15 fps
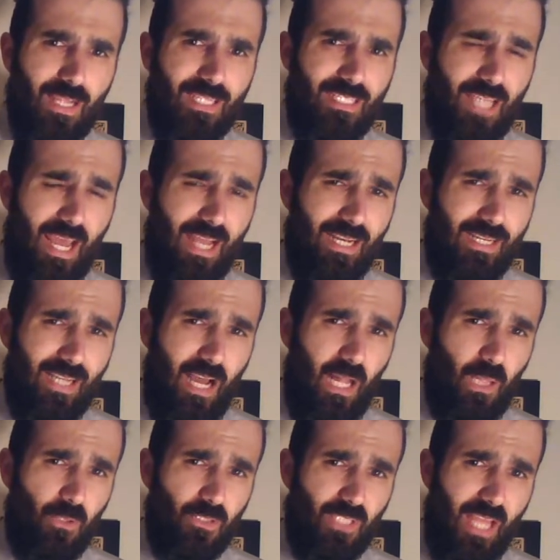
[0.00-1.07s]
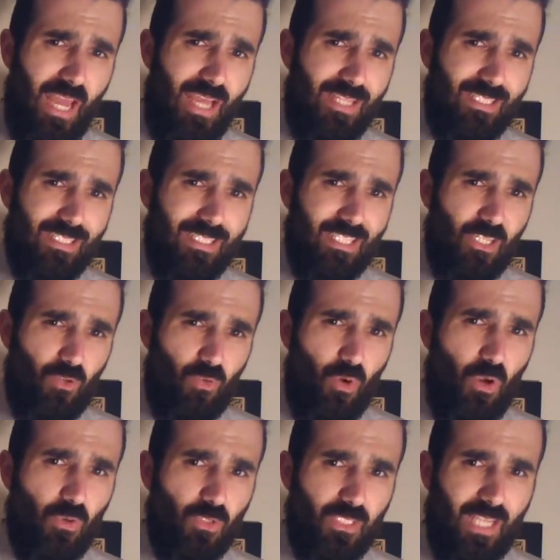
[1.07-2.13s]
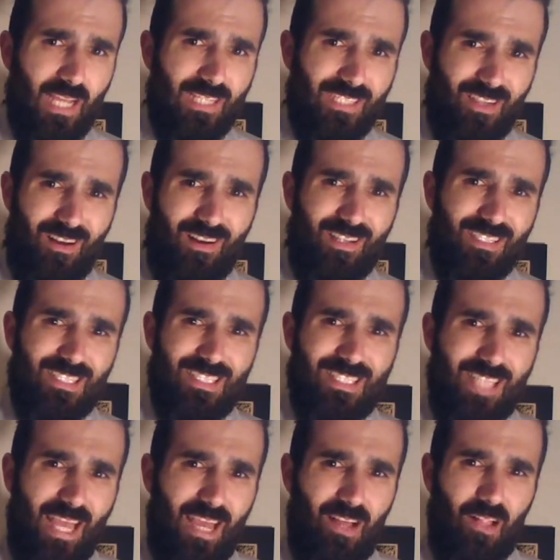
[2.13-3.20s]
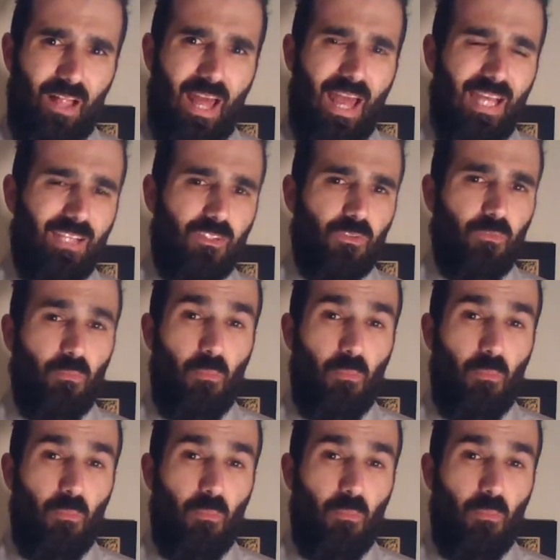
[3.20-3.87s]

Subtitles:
$10.00 on sale, as